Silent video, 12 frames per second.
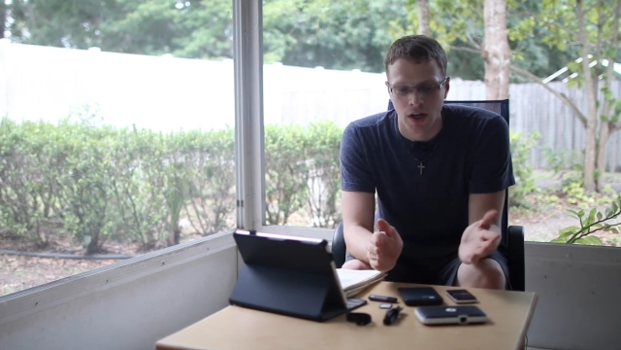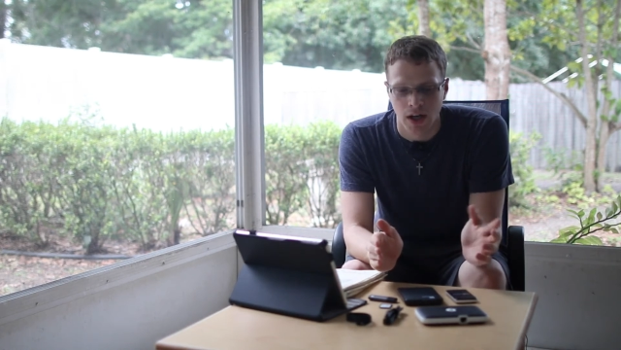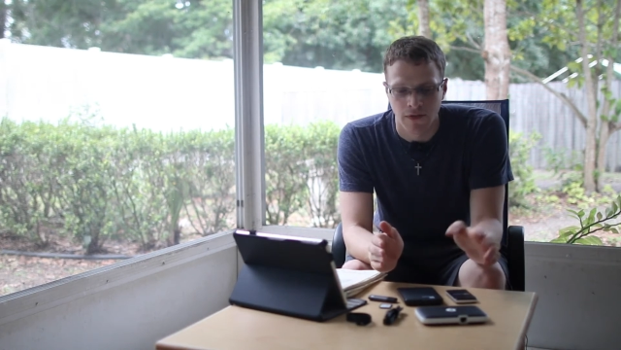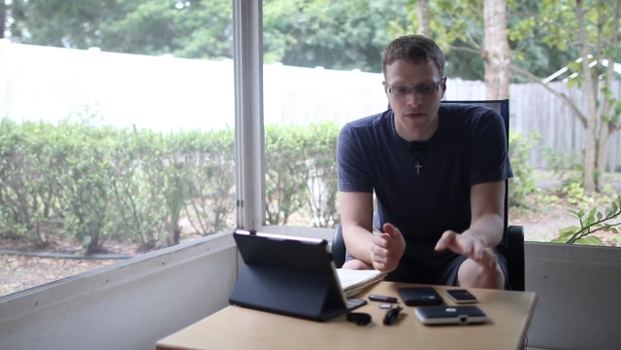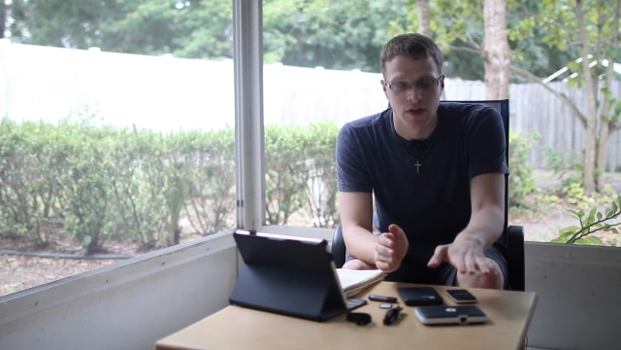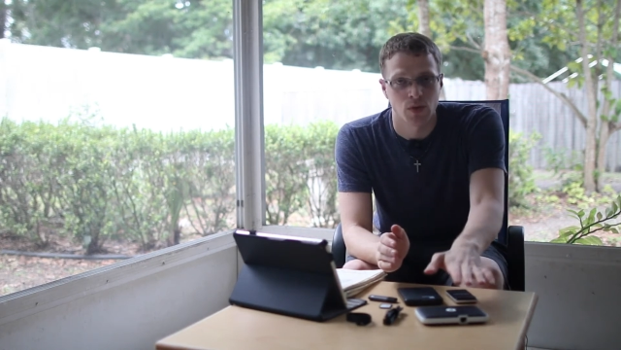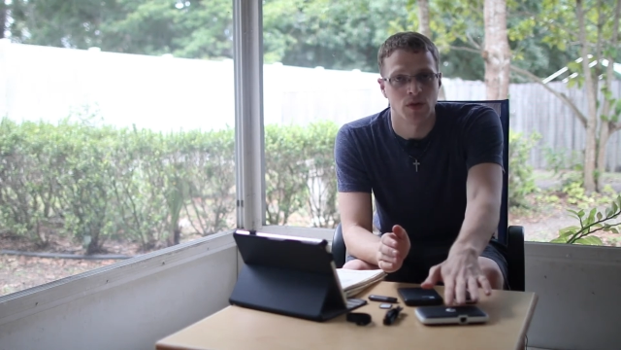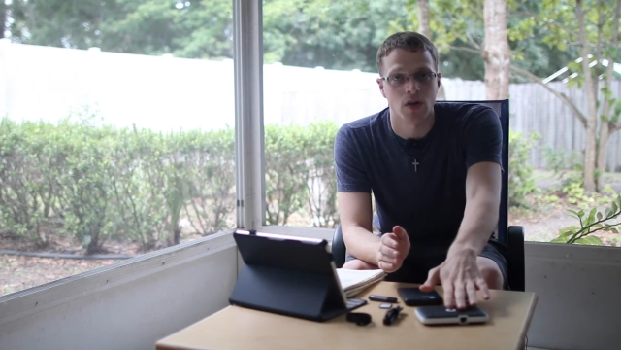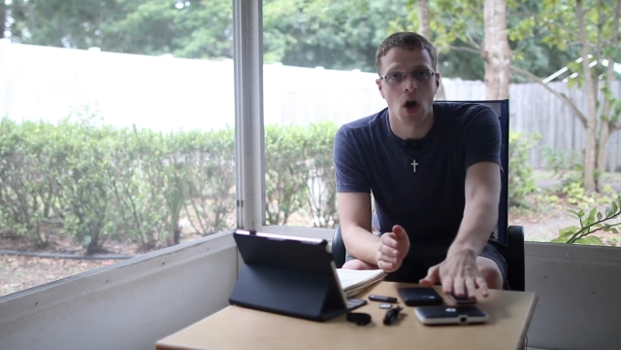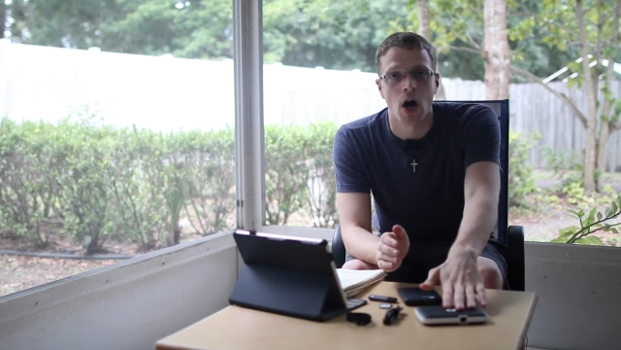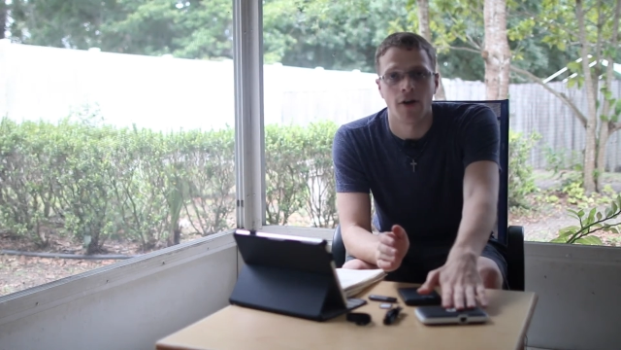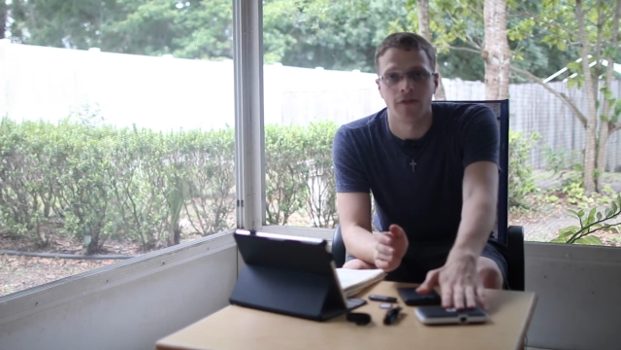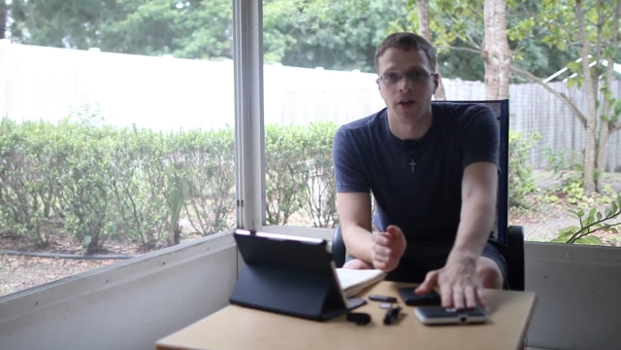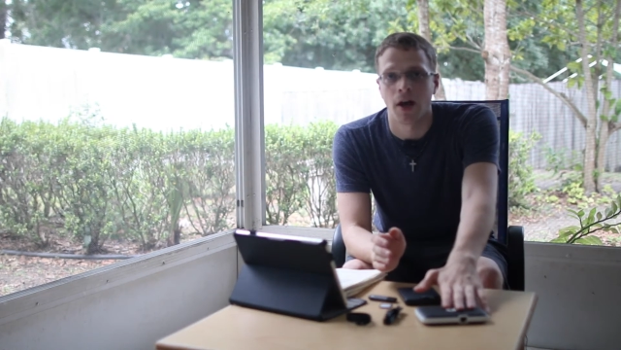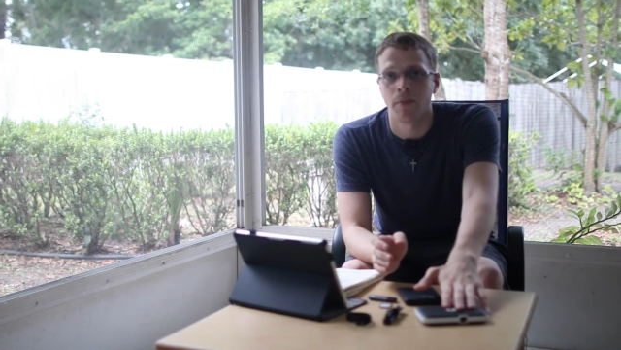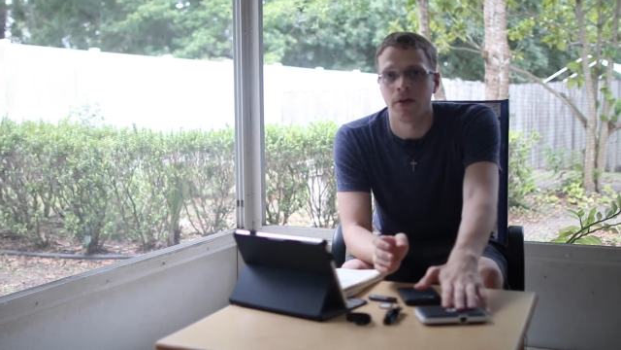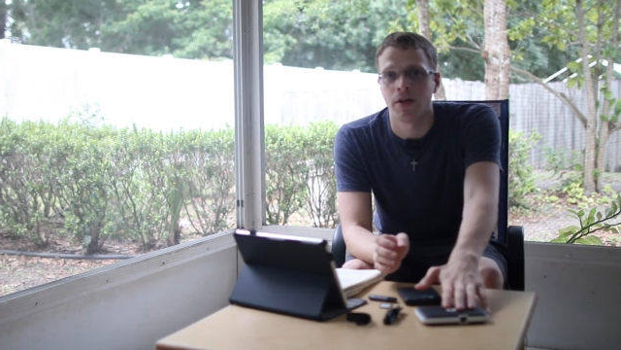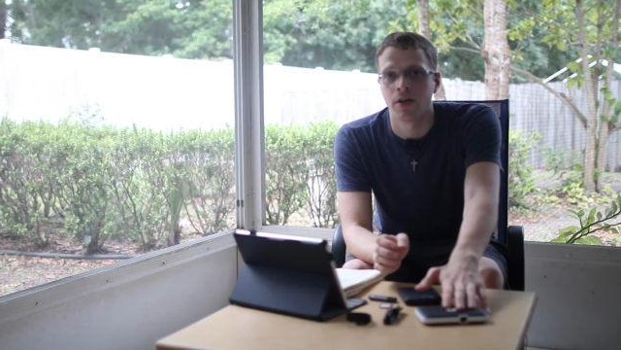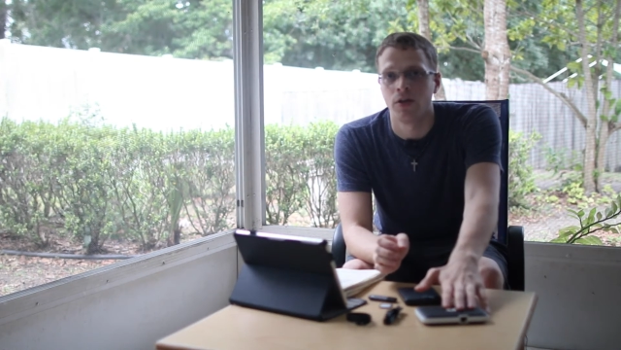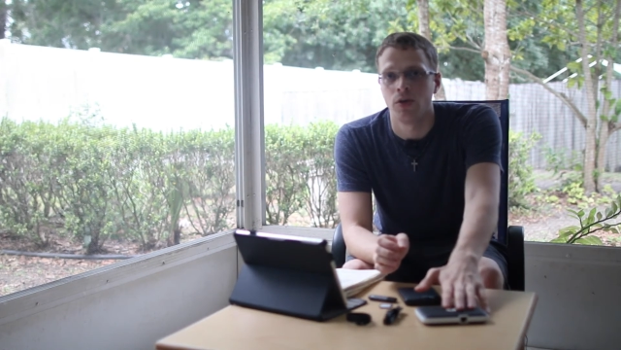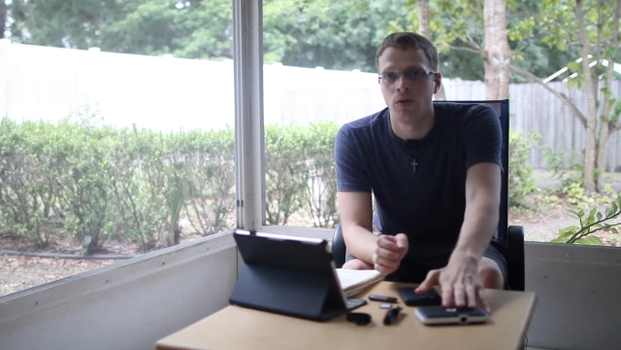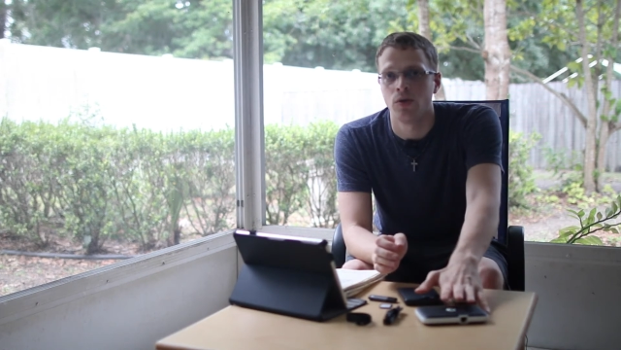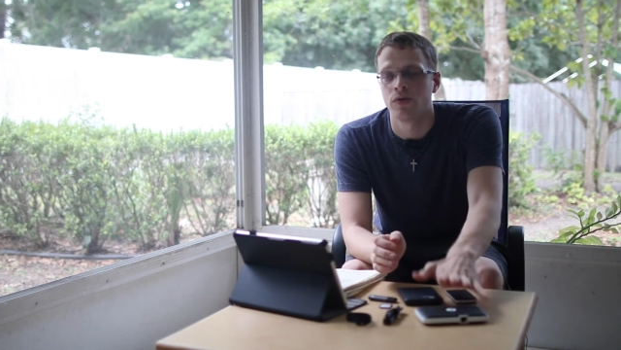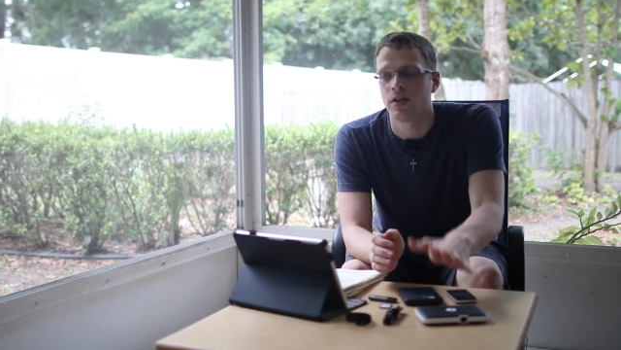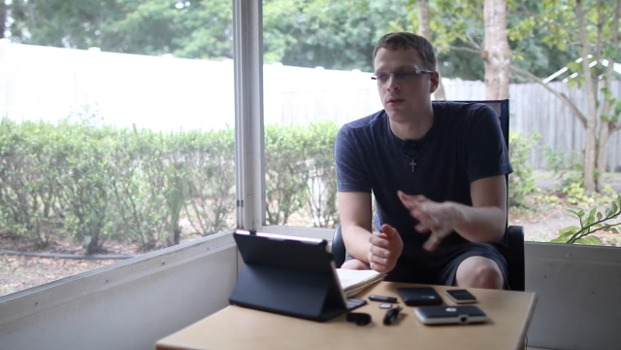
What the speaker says: if this was off and not being used,